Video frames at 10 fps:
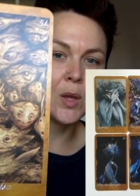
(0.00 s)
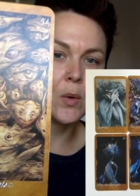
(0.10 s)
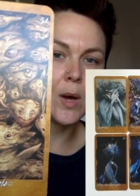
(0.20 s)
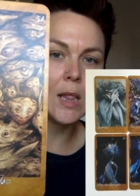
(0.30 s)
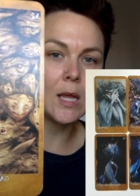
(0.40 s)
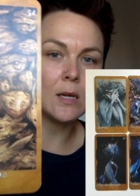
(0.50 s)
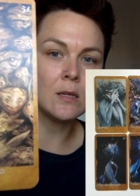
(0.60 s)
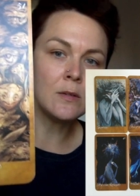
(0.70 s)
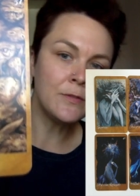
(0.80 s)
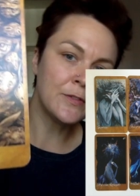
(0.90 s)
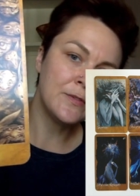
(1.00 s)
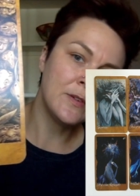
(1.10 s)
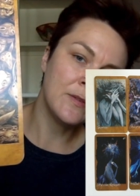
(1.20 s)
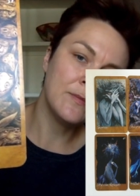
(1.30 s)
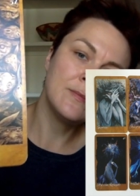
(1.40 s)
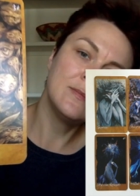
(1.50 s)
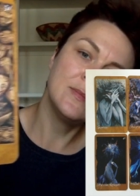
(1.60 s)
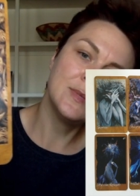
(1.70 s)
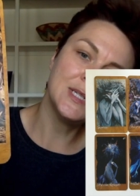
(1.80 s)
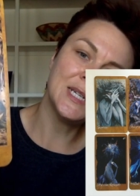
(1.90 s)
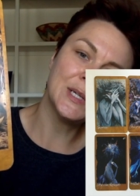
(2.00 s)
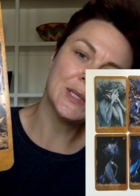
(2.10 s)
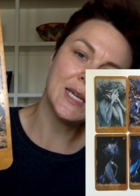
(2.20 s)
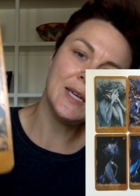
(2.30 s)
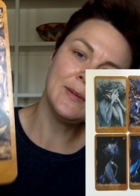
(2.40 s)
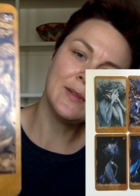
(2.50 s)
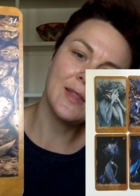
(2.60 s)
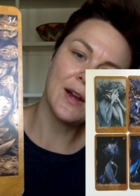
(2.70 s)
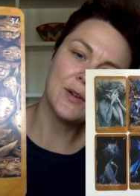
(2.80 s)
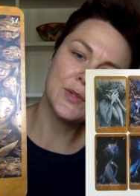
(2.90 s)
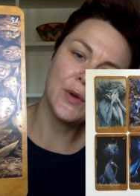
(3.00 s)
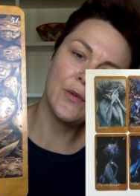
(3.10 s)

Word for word: who I love dearly. They're so